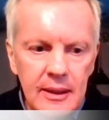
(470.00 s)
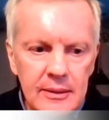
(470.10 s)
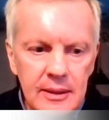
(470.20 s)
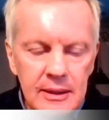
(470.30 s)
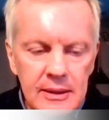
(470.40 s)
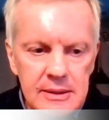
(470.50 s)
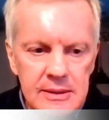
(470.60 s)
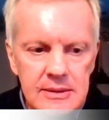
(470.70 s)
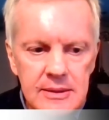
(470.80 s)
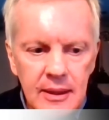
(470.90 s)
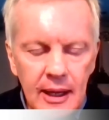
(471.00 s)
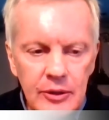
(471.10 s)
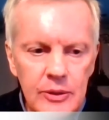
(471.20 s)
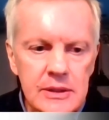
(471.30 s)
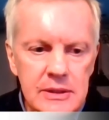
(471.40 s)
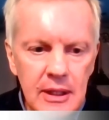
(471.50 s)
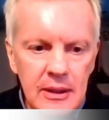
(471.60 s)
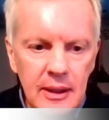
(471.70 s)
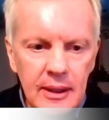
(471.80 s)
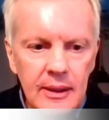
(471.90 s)
I think it's accurate to say
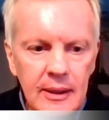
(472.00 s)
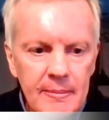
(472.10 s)
that